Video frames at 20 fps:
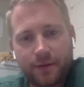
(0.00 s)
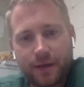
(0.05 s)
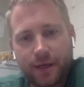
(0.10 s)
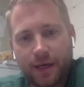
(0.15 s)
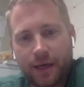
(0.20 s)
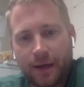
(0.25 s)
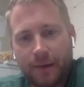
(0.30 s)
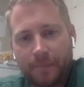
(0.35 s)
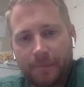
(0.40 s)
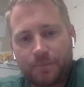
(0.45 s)

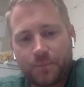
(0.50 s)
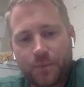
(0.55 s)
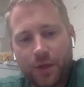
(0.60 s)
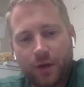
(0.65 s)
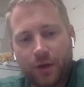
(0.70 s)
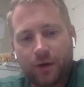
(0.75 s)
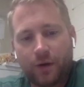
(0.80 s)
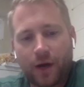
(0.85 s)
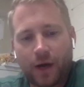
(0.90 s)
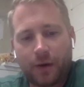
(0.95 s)

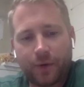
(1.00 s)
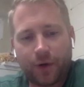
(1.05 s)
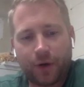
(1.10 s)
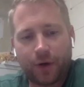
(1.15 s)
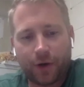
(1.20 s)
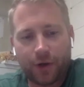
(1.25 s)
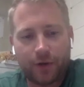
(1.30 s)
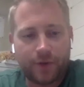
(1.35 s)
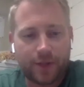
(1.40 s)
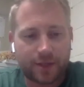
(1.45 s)
I would
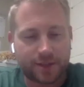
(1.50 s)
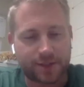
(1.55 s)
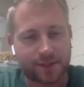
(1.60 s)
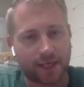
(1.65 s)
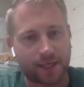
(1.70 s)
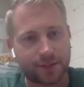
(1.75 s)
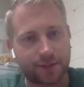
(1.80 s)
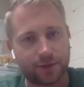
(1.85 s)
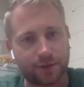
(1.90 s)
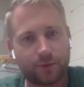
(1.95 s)
argue that the
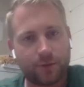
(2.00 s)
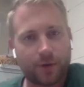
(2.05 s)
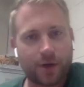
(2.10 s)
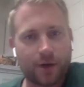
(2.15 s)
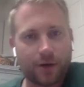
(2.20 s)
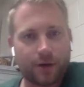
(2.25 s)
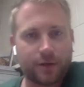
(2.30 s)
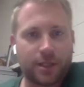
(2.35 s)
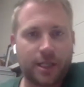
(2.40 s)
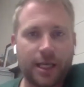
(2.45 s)
sectional we're
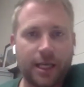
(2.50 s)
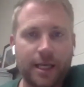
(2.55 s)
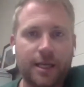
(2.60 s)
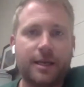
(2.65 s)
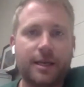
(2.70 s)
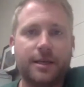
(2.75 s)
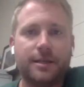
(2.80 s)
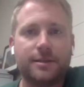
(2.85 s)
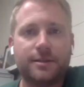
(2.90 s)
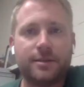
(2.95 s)
currently
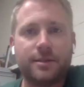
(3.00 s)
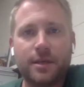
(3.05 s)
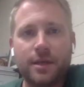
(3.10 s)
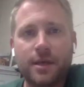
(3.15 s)
in is,